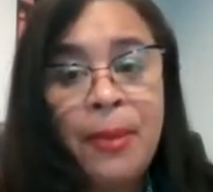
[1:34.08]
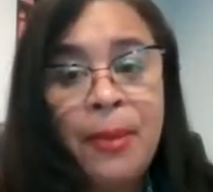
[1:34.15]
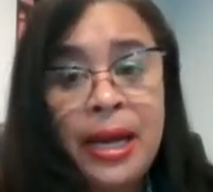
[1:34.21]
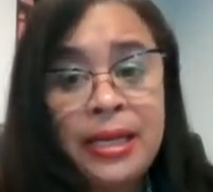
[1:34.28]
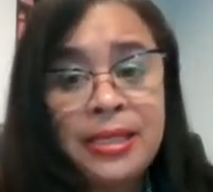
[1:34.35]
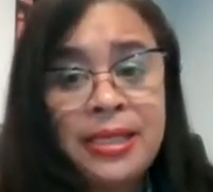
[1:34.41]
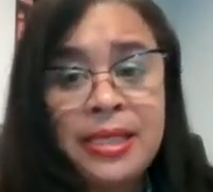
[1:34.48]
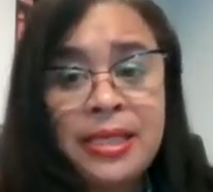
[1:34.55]

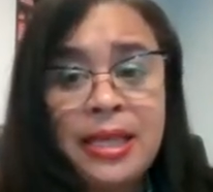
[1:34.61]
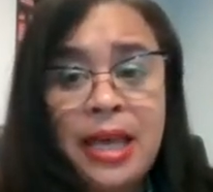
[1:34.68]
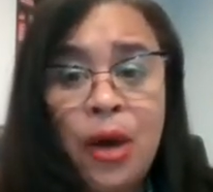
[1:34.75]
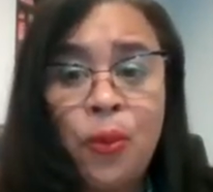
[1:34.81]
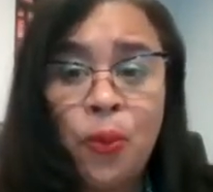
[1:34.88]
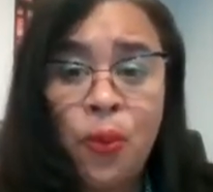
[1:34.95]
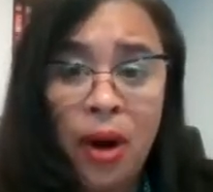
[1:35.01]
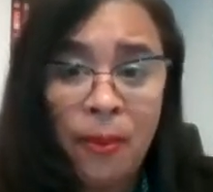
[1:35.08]
Patients
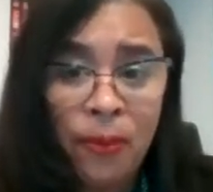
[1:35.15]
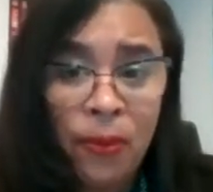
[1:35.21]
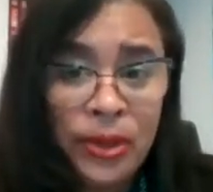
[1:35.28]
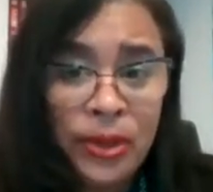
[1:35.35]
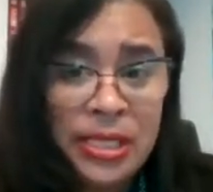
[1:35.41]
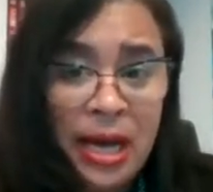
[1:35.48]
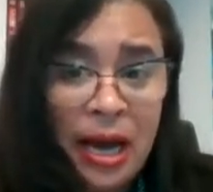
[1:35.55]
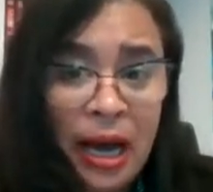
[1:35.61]
that want
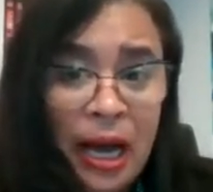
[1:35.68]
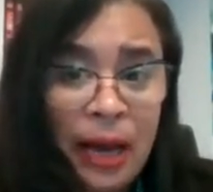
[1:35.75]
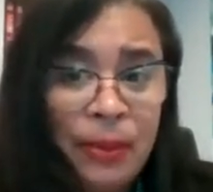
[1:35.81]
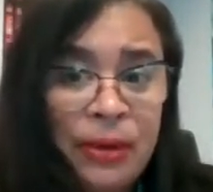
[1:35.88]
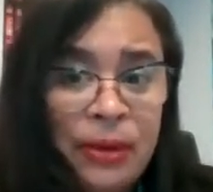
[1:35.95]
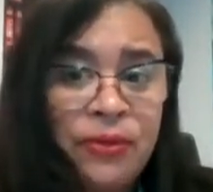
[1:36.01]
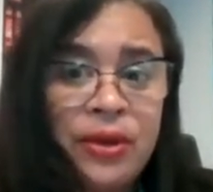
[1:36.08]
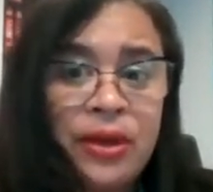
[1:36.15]
more time
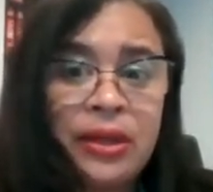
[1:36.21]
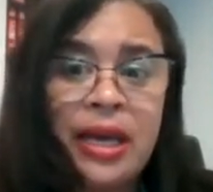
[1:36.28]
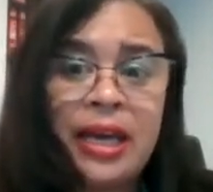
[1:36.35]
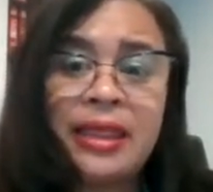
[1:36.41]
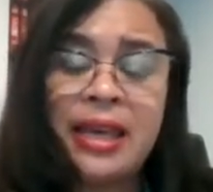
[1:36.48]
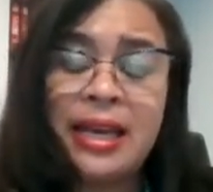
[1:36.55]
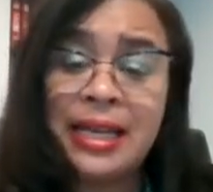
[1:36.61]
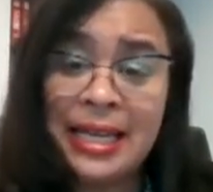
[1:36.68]
and feel
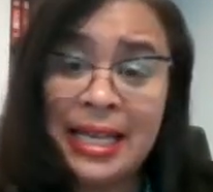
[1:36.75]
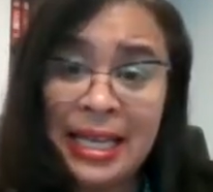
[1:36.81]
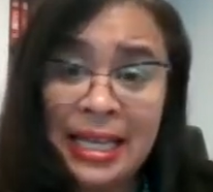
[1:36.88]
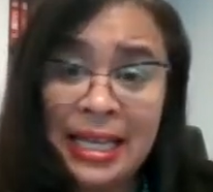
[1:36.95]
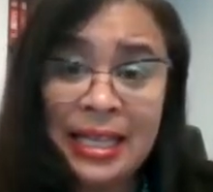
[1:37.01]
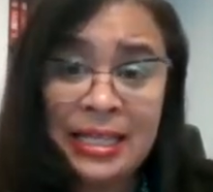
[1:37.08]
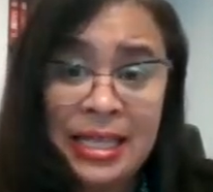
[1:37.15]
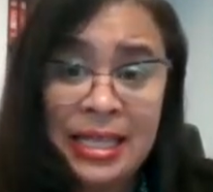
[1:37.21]
like they
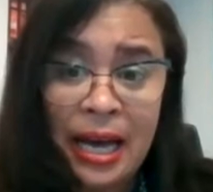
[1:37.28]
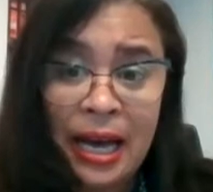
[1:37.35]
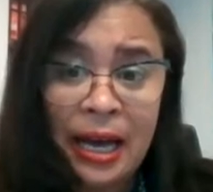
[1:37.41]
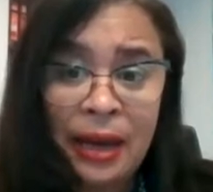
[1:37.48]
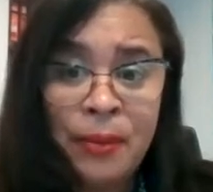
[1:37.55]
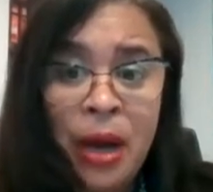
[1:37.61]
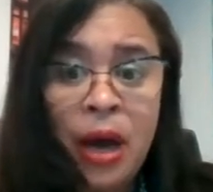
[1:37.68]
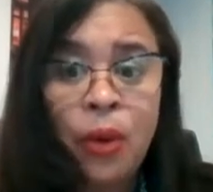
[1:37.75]
need the
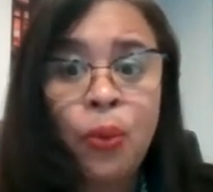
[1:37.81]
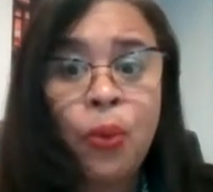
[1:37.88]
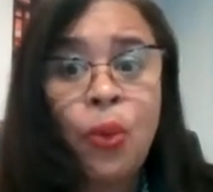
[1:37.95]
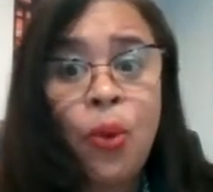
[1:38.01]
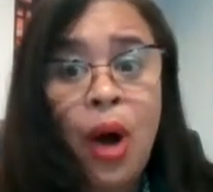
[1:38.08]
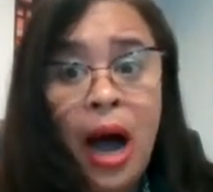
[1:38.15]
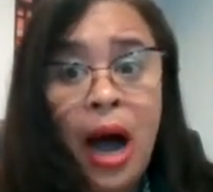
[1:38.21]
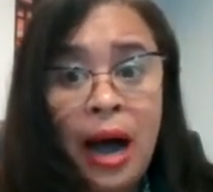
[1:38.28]
time
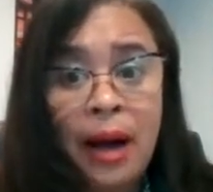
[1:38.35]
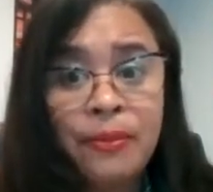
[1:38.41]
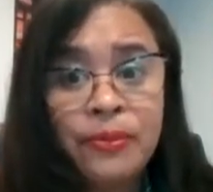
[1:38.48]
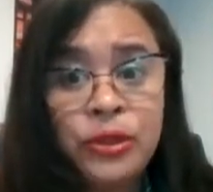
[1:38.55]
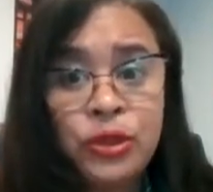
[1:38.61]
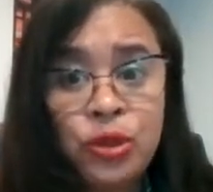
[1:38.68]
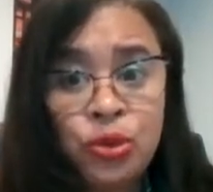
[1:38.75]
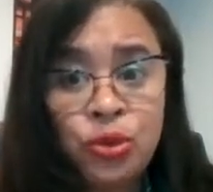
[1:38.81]
will opt
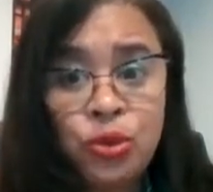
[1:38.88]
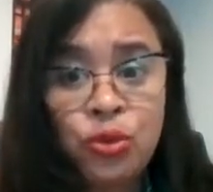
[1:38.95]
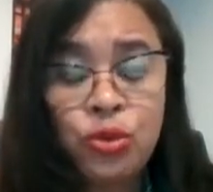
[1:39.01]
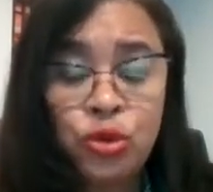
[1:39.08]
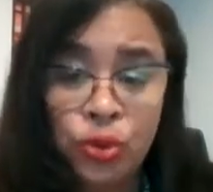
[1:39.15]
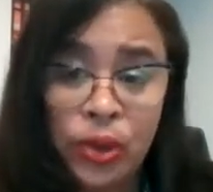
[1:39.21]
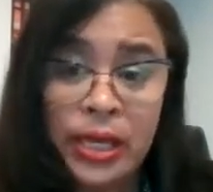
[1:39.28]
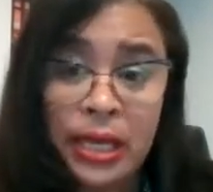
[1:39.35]
to
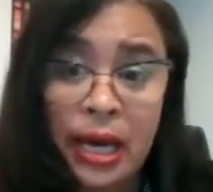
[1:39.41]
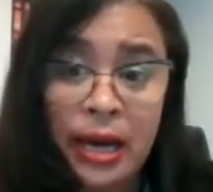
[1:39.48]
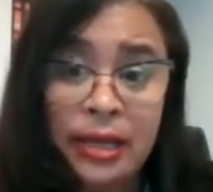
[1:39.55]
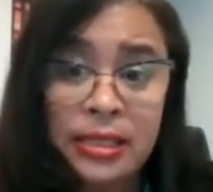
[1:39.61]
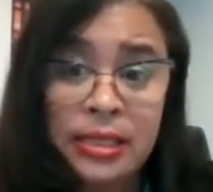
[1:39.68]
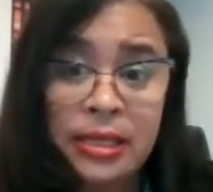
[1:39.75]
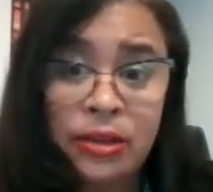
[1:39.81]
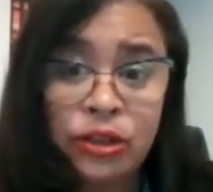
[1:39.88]
join the
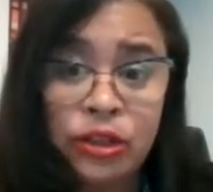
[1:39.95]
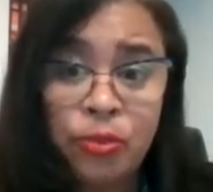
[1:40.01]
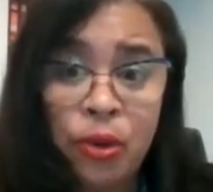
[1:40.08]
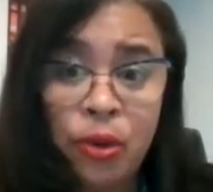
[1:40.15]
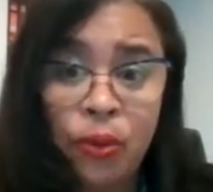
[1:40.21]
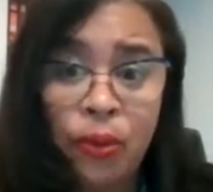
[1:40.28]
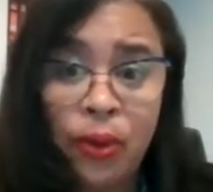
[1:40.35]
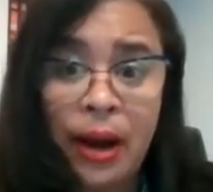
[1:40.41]
concierge
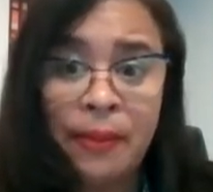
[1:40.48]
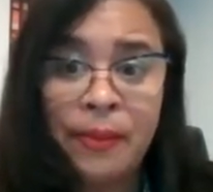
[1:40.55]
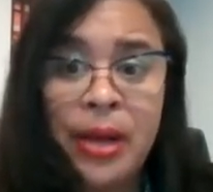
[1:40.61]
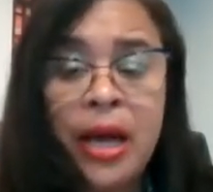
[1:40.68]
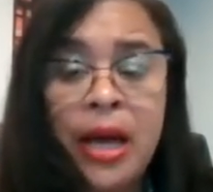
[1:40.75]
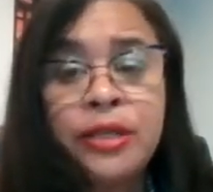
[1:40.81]
program.